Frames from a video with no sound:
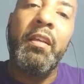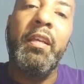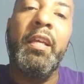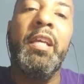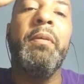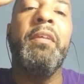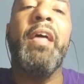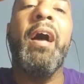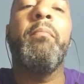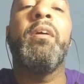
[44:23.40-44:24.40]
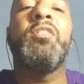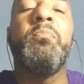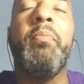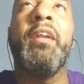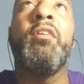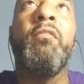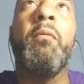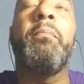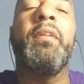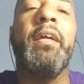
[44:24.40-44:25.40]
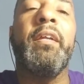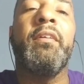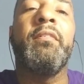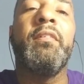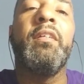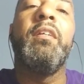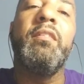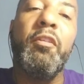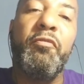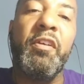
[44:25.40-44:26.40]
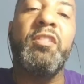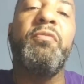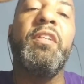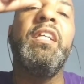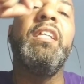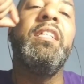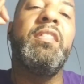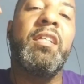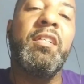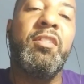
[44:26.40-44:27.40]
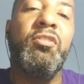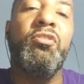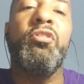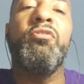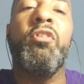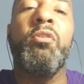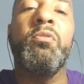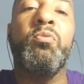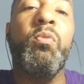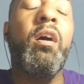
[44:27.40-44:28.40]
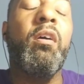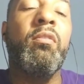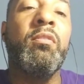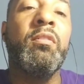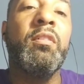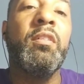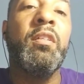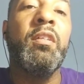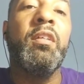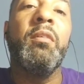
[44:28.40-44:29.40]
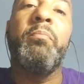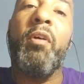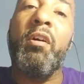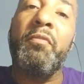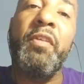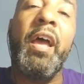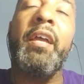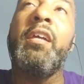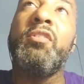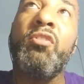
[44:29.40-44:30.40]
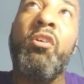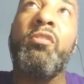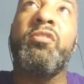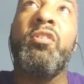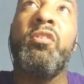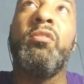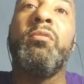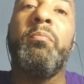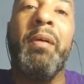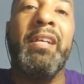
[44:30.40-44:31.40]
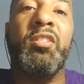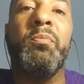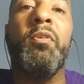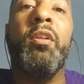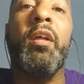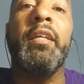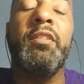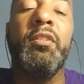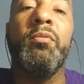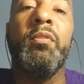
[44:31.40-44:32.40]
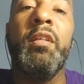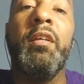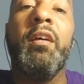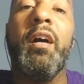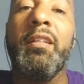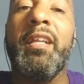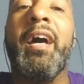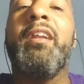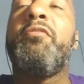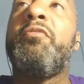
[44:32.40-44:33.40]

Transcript: he'd be that much better of a player. Defensively, he needs to continue to grow as well. Part of that is also basketball IQ. A lot of